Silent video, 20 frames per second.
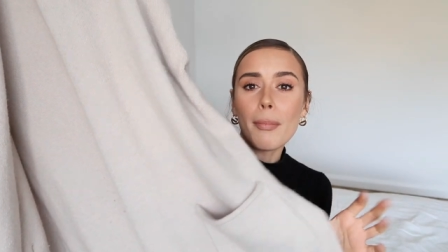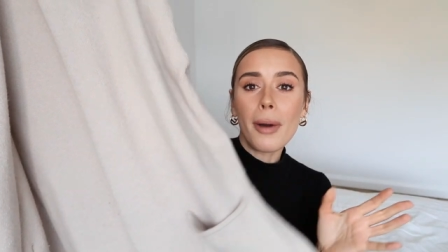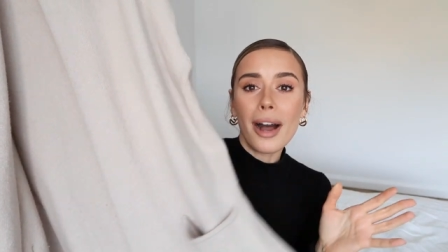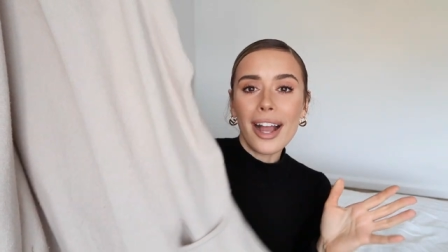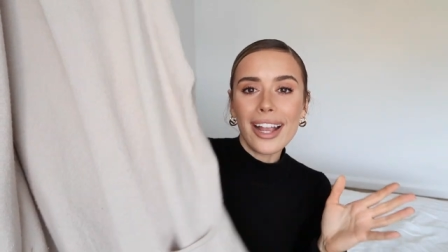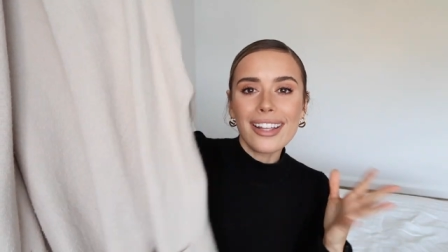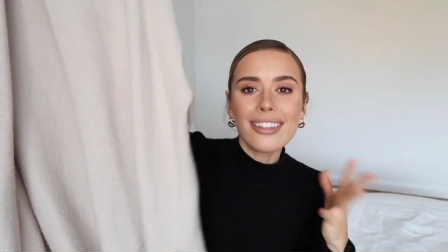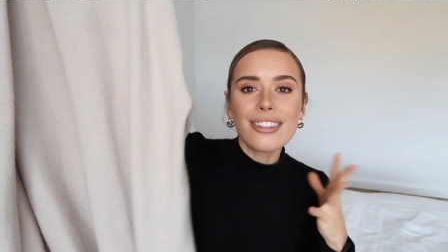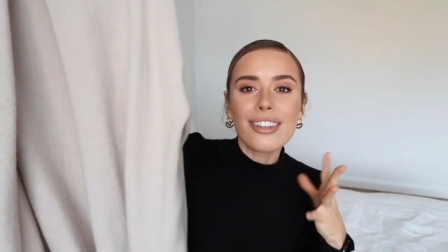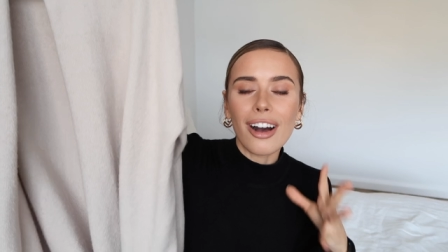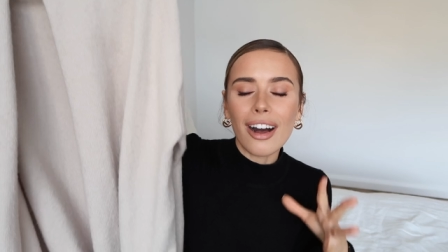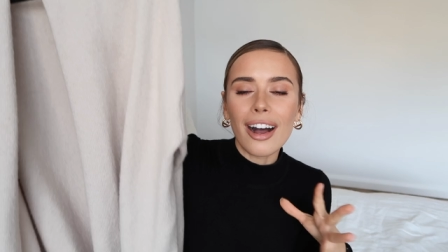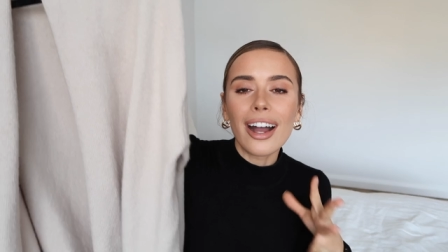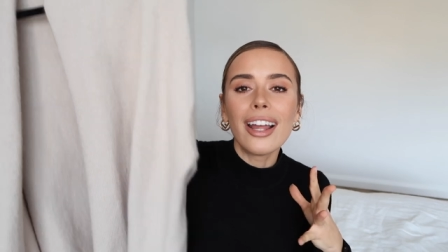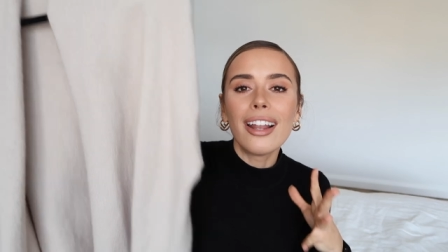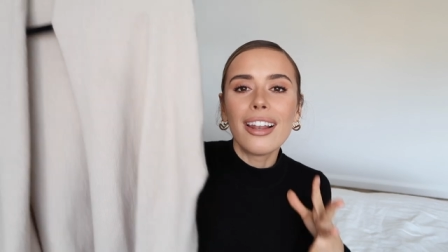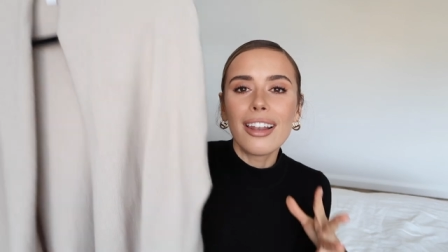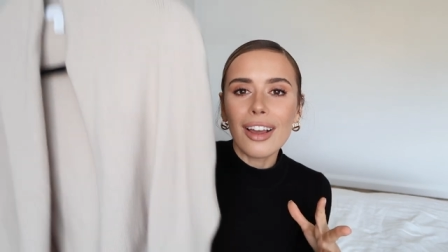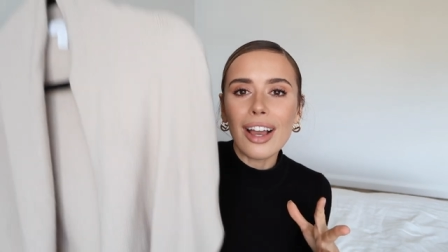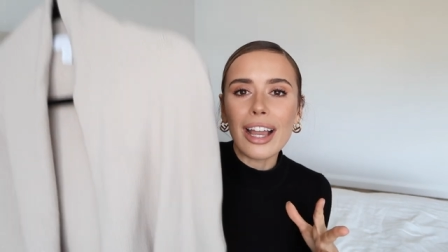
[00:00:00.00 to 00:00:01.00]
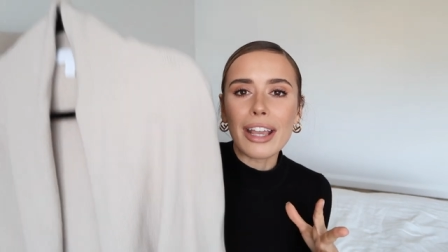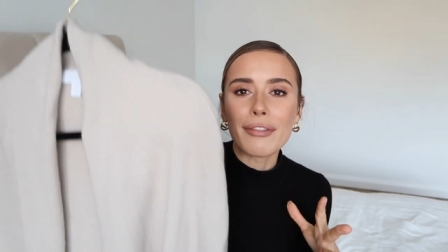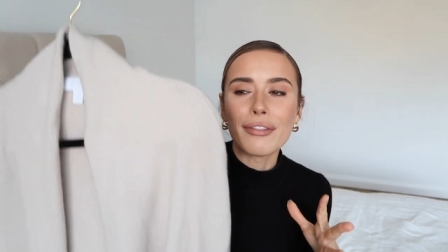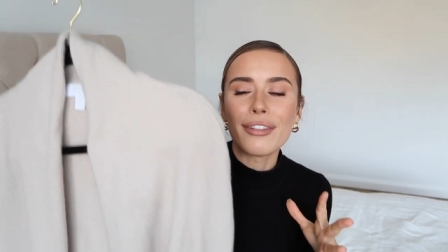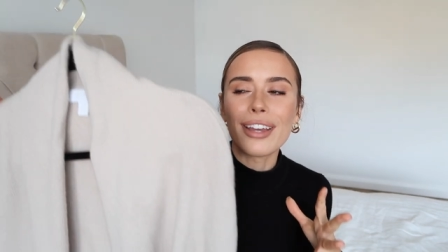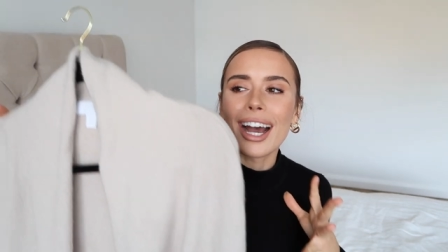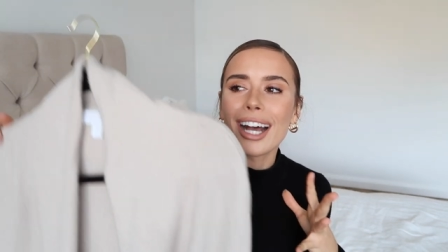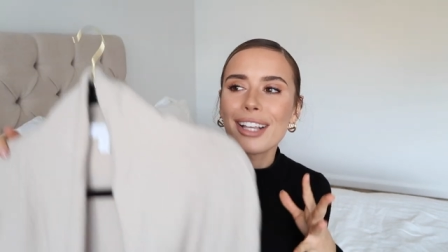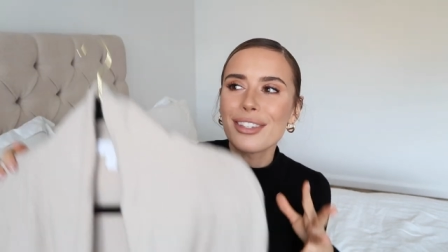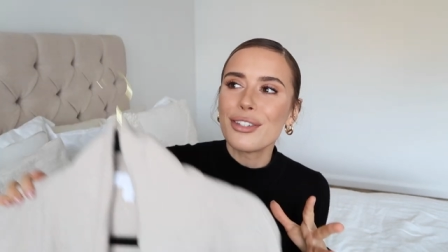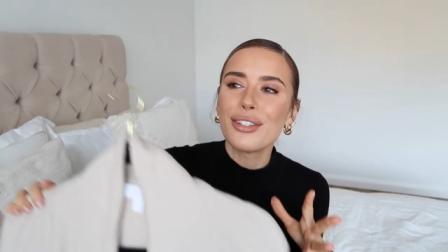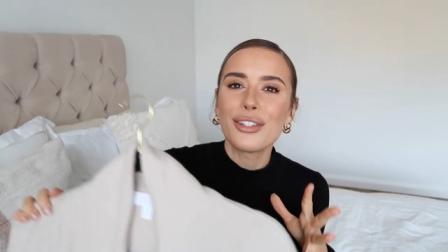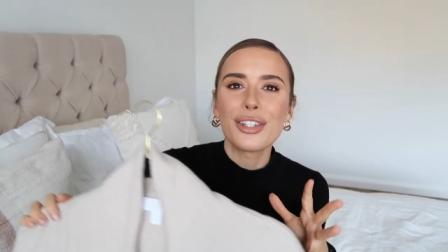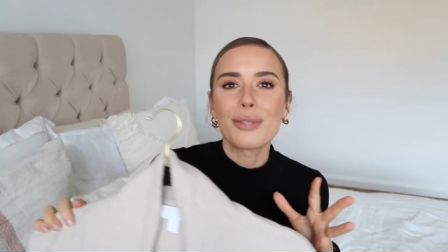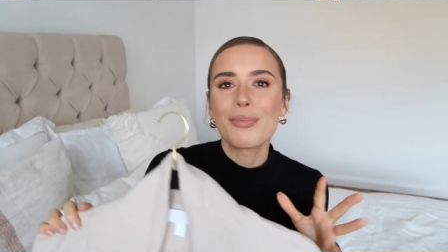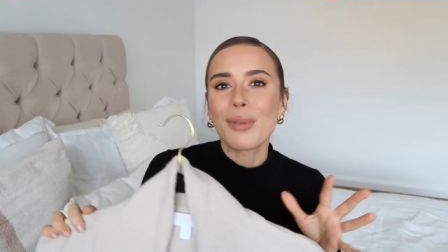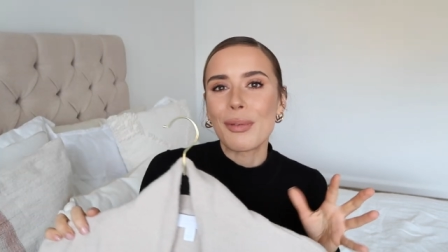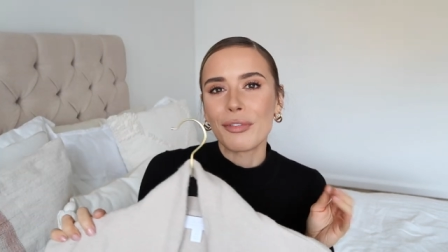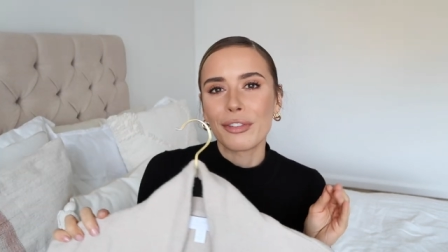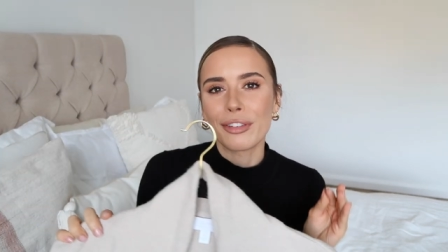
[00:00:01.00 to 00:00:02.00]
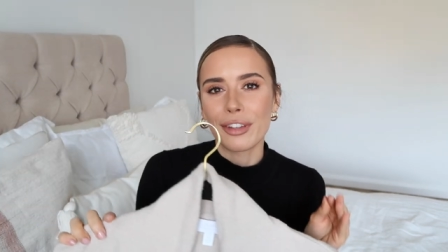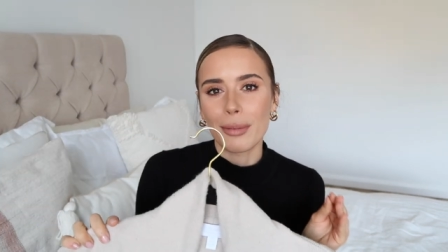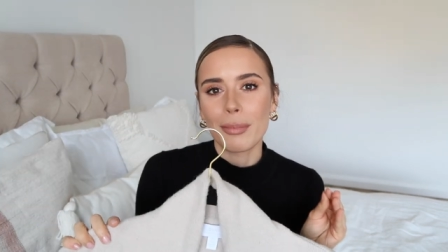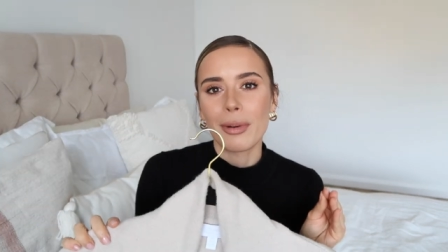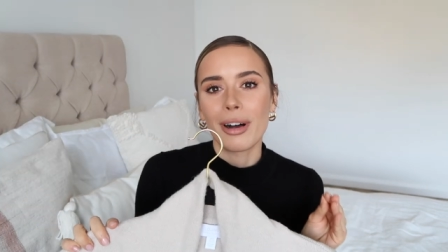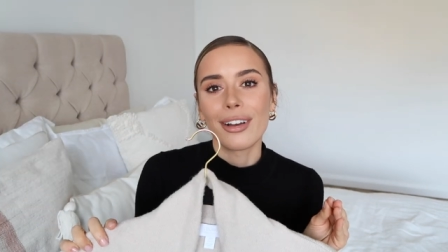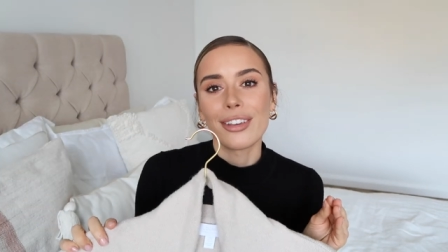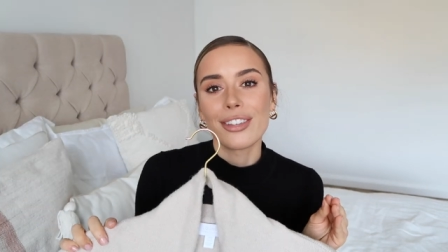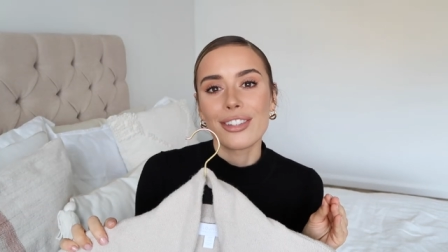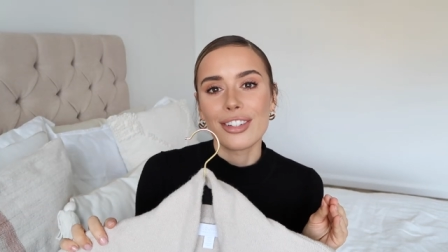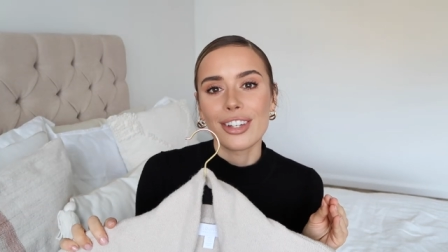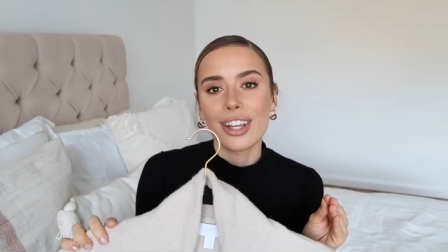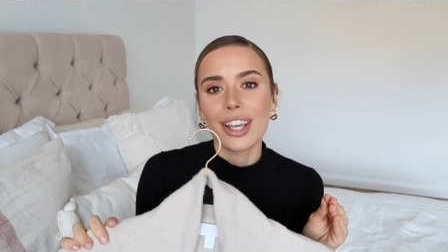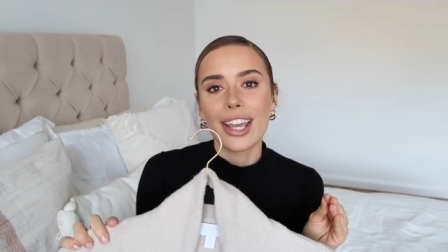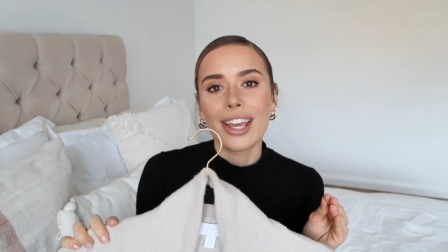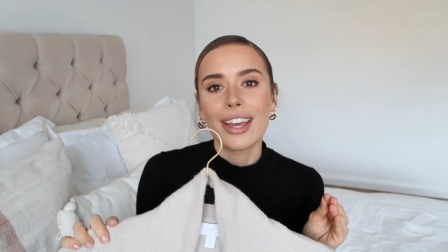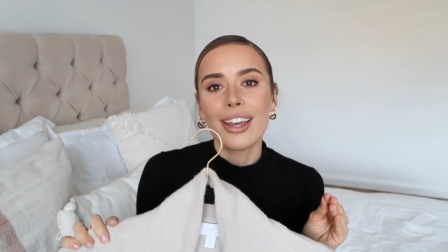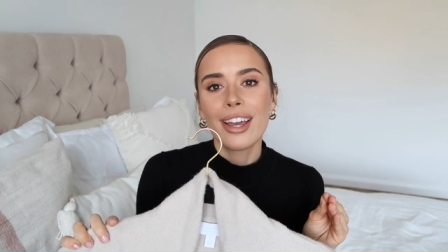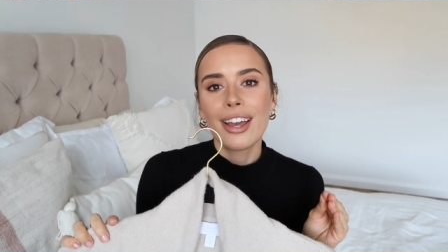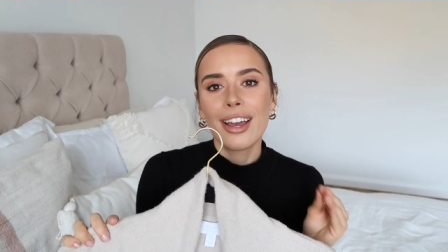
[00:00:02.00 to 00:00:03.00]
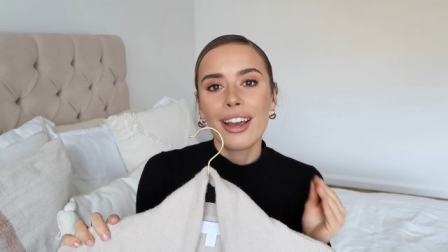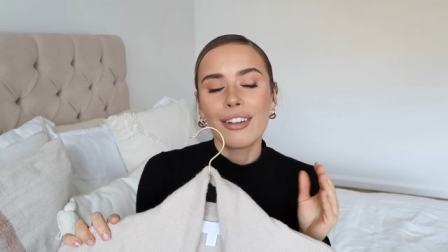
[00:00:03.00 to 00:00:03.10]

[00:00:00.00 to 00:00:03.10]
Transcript: my entire life it hasn't just been for the past year